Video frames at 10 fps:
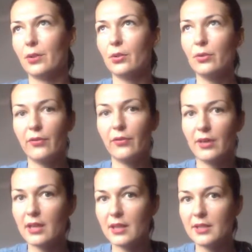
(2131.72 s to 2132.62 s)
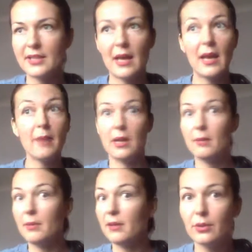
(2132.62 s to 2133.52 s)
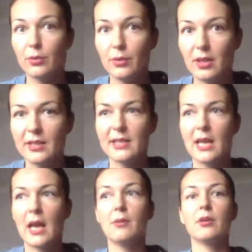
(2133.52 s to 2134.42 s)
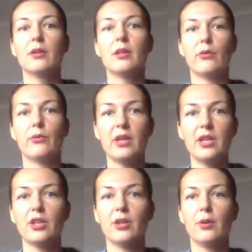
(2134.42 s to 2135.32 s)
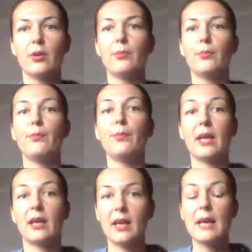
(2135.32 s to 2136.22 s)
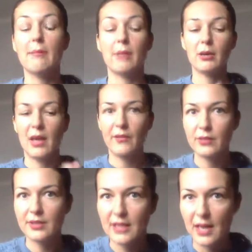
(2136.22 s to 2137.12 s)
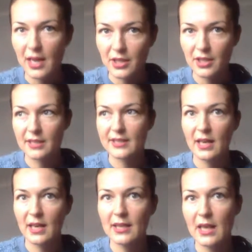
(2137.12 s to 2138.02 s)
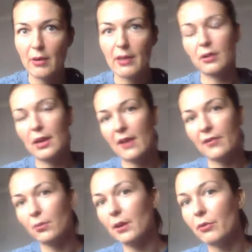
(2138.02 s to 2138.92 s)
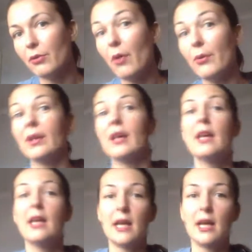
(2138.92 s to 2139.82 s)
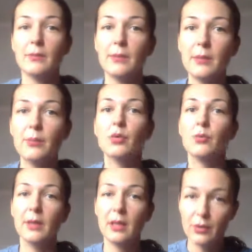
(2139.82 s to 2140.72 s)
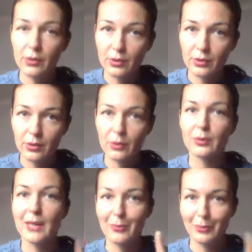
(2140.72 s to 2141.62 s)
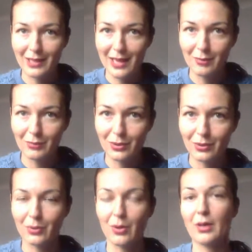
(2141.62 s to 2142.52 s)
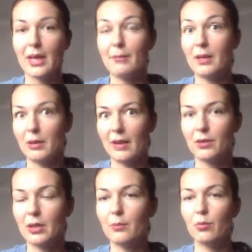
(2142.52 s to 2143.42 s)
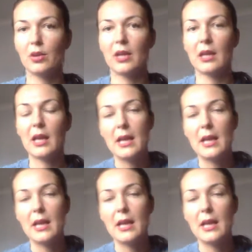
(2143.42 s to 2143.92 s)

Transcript: two, three years time, maybe even two years time, you're going to reach your peak. But you have to start, start now and you have to be growing and people who belong to you they will come to you okay but you have to keep working